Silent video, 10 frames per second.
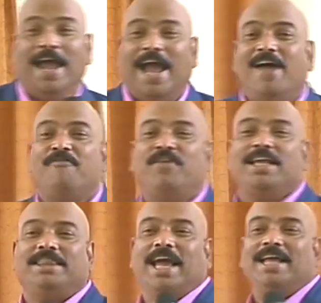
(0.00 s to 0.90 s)

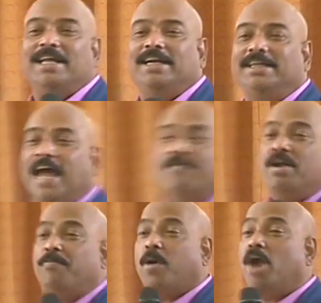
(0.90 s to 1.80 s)
Everything that the
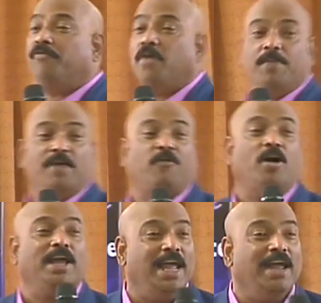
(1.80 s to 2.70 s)
devil brought for me
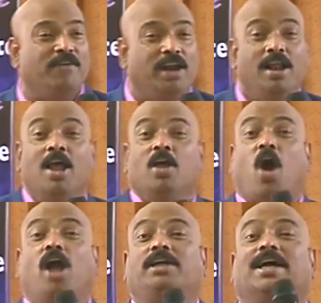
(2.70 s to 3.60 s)
for evil,
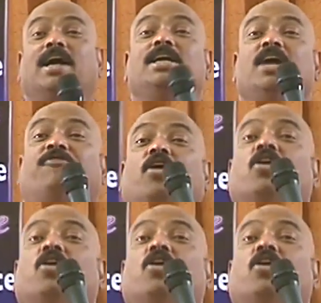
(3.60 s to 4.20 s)
God turned it for